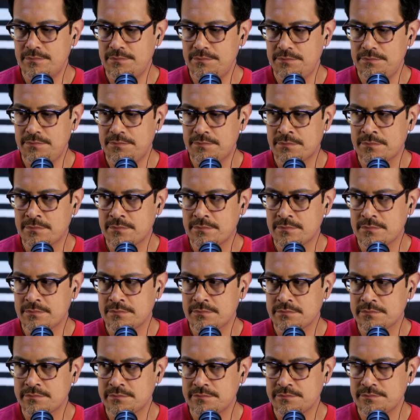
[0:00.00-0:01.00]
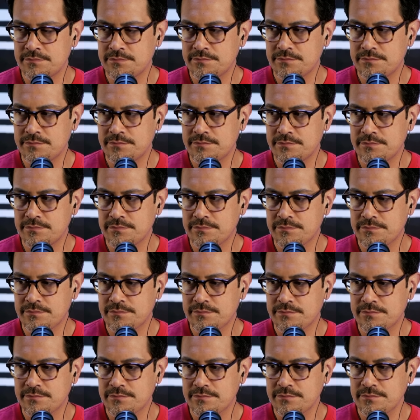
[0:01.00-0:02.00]

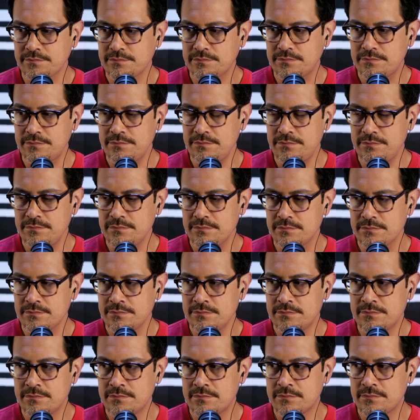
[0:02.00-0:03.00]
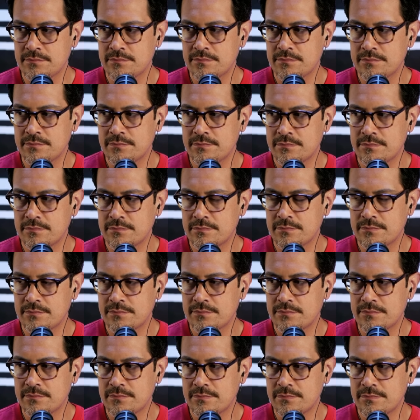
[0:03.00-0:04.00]

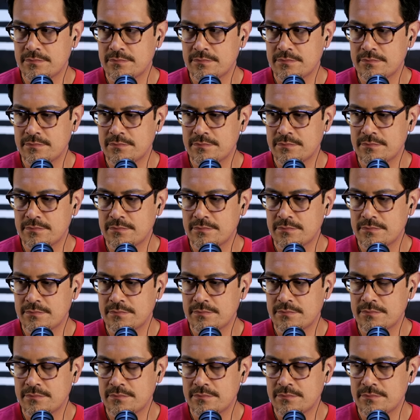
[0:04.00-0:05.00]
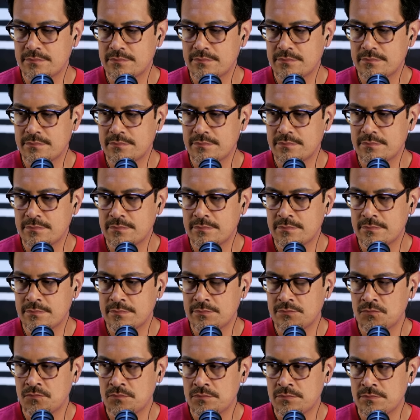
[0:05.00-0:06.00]

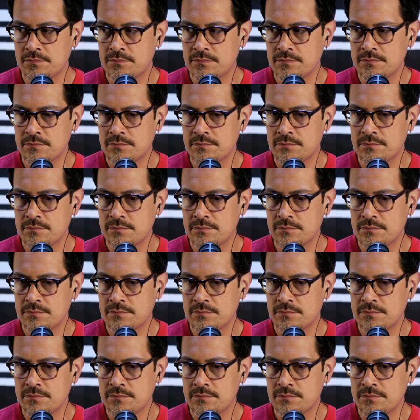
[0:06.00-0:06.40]
The person shown says nothing.